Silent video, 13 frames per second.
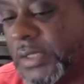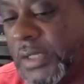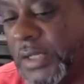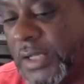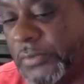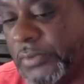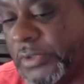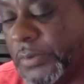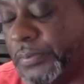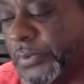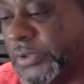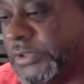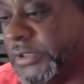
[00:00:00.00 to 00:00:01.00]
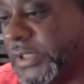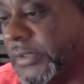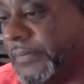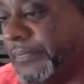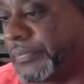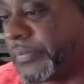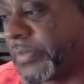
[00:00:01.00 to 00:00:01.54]
I really appreciate
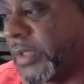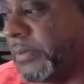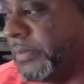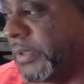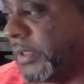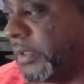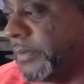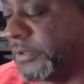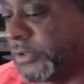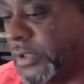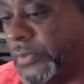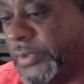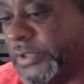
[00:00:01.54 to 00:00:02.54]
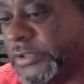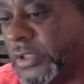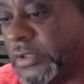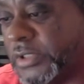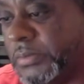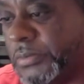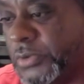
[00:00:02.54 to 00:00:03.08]
it. But um, as always, y'all
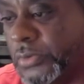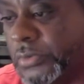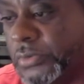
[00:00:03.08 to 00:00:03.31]
keep cool.